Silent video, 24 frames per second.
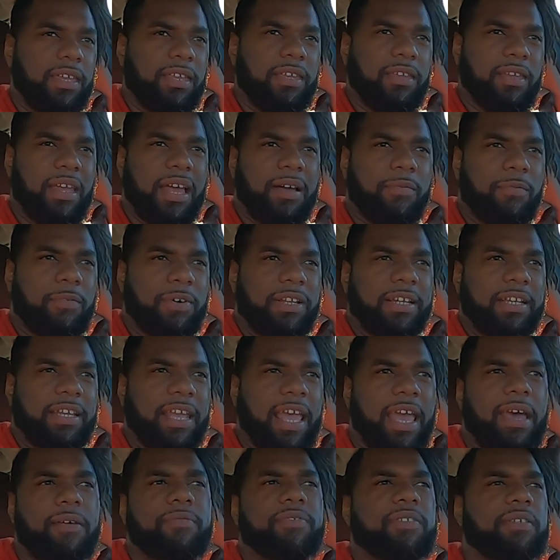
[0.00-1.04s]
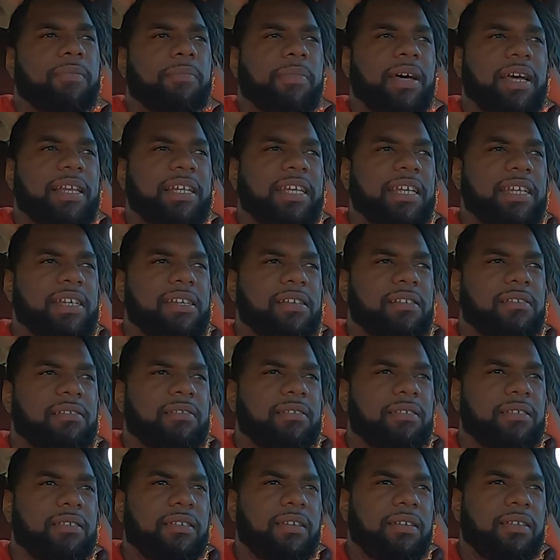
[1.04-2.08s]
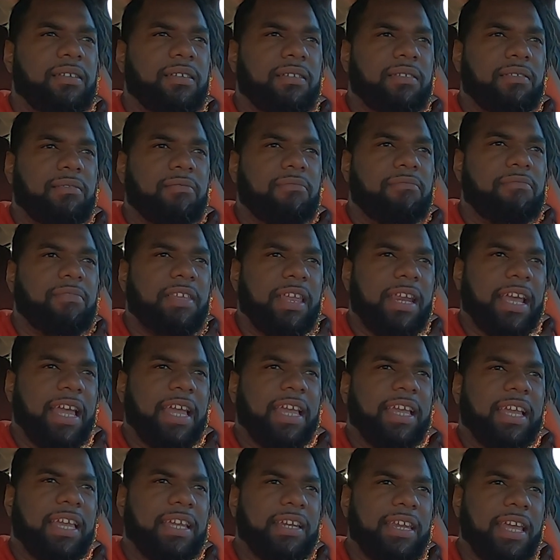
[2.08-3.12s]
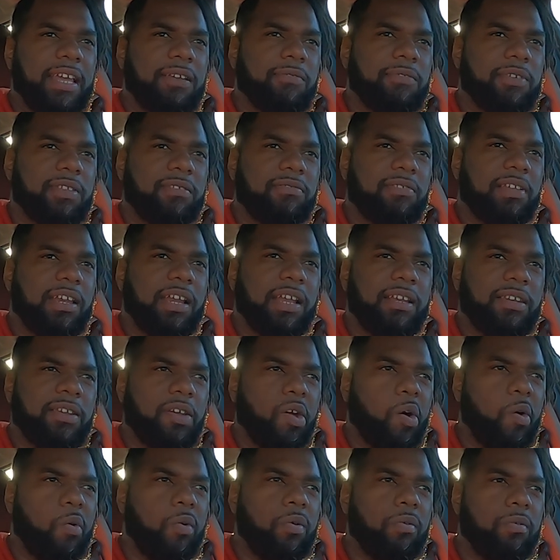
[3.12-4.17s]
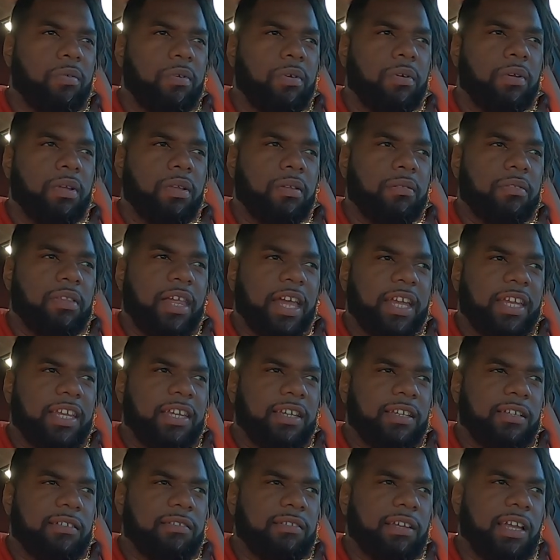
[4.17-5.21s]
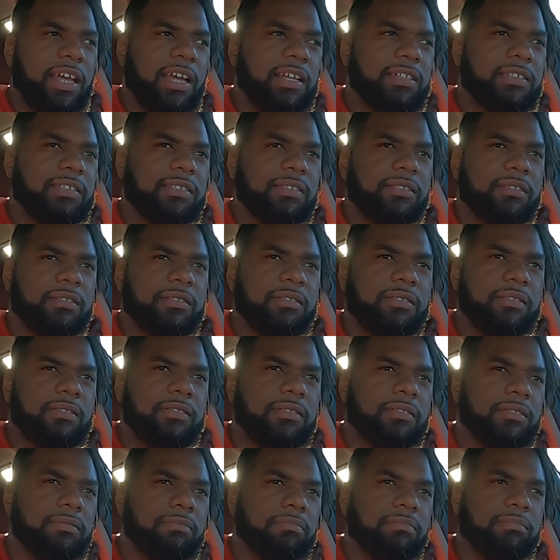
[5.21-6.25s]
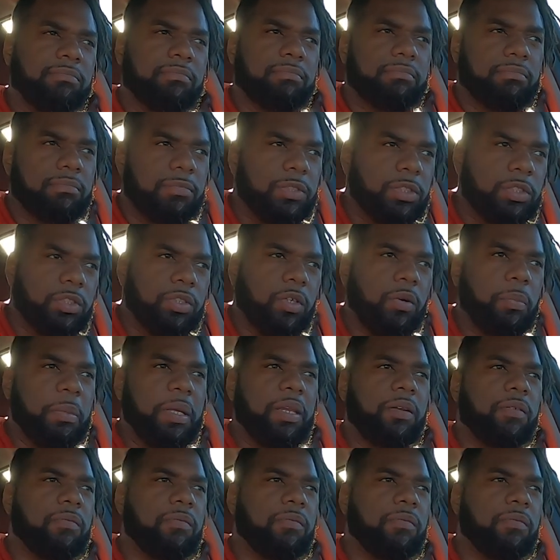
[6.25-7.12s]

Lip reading: I want to have somebody that I can connect with, that I know, that can kind of show me the